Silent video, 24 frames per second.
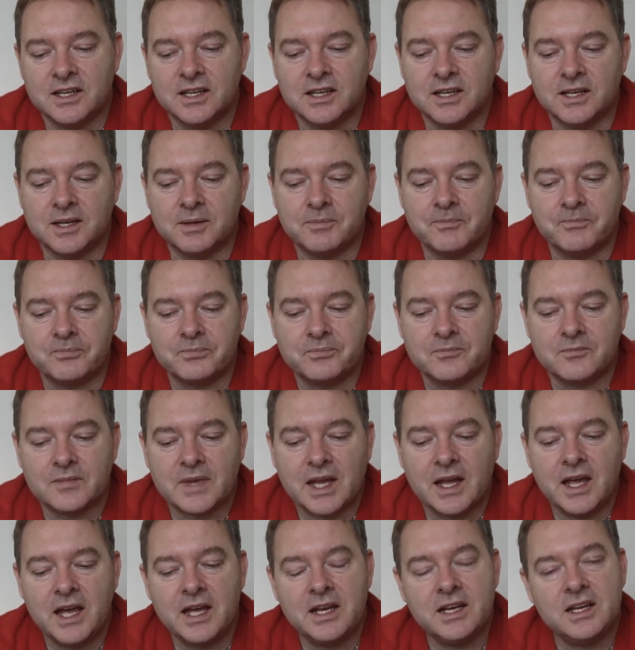And
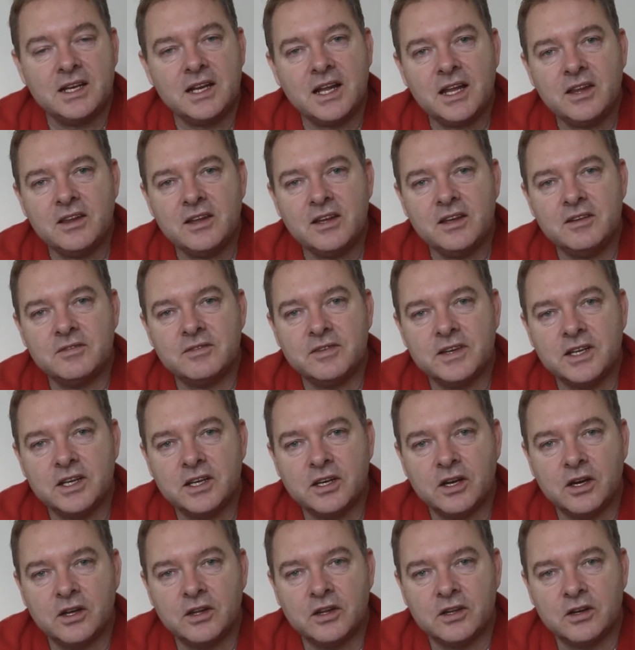another
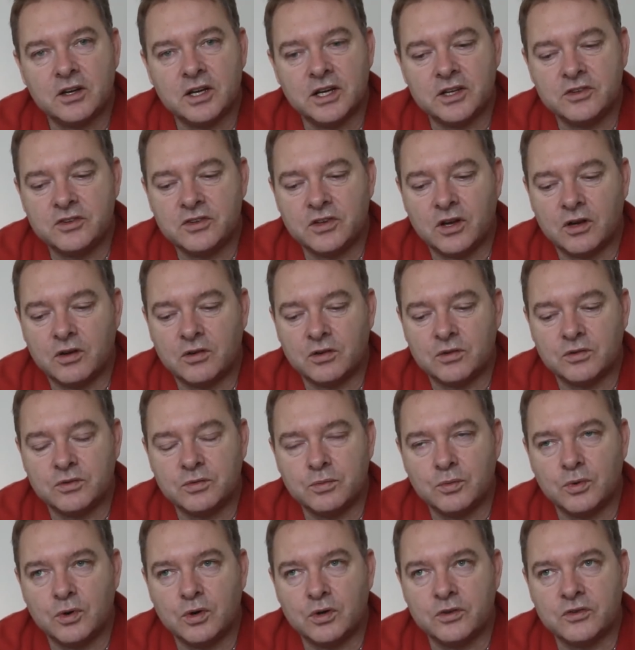video that I
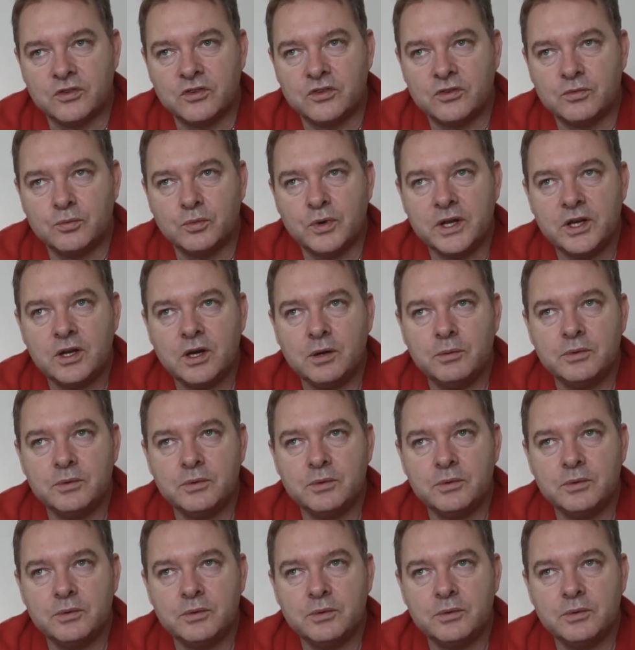sold was when I